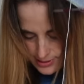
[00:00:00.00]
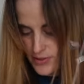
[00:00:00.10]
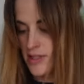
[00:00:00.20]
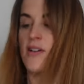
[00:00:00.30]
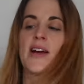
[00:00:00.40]
I've
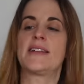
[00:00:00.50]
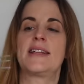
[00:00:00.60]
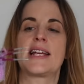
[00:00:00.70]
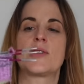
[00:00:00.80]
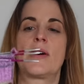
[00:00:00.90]
started the
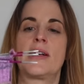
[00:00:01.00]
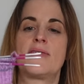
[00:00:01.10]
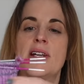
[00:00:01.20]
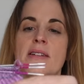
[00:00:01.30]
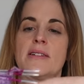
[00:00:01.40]
next one. I've
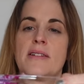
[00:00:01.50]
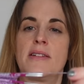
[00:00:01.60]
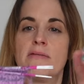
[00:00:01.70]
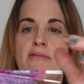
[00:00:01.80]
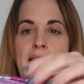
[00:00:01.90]
done
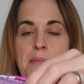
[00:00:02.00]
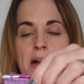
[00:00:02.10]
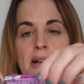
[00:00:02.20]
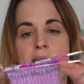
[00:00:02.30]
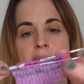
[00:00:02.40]
the rib,
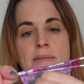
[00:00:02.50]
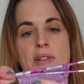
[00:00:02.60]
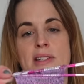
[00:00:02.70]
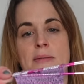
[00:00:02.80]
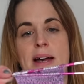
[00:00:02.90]
and I'm
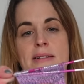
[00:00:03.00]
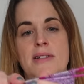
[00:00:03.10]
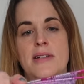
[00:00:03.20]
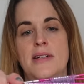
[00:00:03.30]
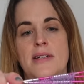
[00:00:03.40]
just about
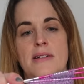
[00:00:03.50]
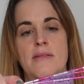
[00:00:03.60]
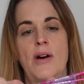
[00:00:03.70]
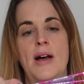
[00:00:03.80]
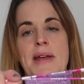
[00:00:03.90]
to,
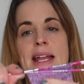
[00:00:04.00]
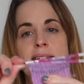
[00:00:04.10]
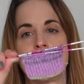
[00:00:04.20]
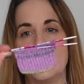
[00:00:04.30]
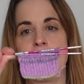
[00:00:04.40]
well, I'm
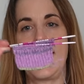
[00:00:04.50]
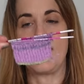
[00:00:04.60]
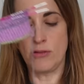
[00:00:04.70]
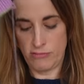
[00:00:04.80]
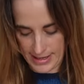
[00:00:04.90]
into the leg
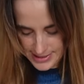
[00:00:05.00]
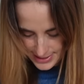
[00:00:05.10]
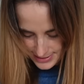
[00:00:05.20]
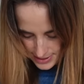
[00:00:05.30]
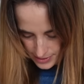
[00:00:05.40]

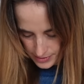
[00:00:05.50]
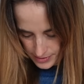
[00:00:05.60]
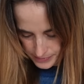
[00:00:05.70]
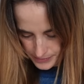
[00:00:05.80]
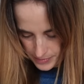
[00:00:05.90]
already.
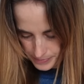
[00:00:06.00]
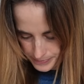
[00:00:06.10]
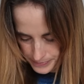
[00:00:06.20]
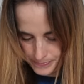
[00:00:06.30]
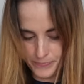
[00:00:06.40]
So I'm
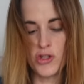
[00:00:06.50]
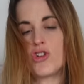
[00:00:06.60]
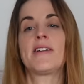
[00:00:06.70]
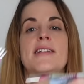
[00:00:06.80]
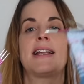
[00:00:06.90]

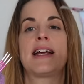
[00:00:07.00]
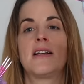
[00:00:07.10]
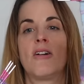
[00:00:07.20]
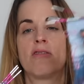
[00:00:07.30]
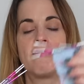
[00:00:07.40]
trundling
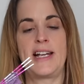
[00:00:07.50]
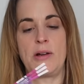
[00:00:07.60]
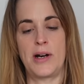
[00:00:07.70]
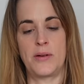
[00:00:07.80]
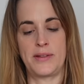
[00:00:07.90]
along really
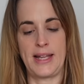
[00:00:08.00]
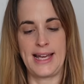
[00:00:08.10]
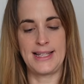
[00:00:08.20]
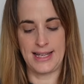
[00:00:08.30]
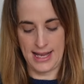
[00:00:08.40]
well with
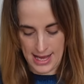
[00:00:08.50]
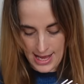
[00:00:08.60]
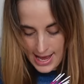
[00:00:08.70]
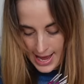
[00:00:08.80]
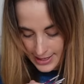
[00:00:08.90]
these.
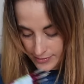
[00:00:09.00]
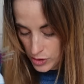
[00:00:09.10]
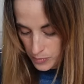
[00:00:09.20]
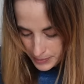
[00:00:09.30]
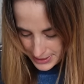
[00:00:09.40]
And I've
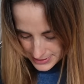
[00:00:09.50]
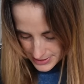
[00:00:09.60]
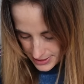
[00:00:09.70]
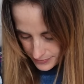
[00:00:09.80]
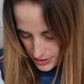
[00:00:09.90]
got
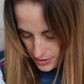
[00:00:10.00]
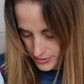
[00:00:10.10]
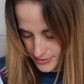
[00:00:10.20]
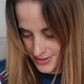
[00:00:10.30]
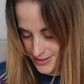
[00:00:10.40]
plenty of yarn